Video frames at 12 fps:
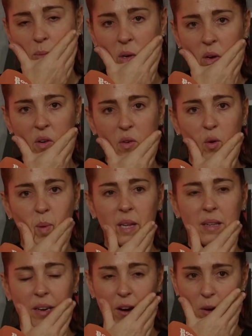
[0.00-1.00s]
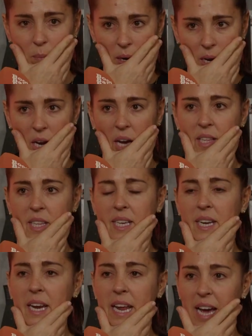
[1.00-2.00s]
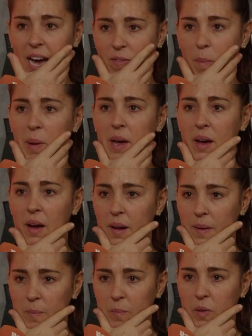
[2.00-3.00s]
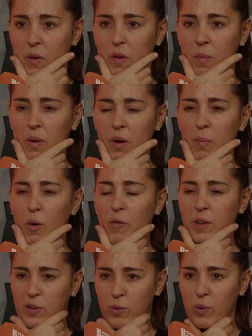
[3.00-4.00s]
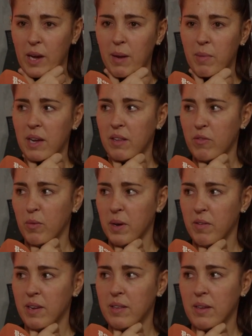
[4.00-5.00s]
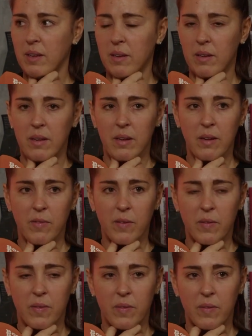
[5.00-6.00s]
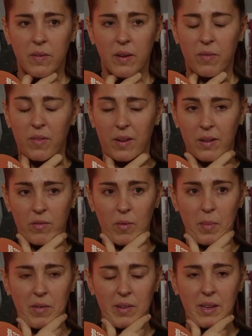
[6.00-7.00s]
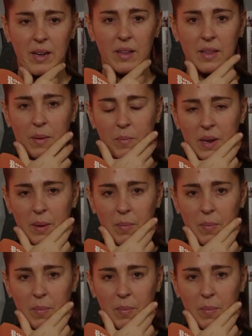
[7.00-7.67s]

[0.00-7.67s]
don't know who will play centre half, but I'd like to see Leah have a more physical game against Ramirez. If it's Ramirez that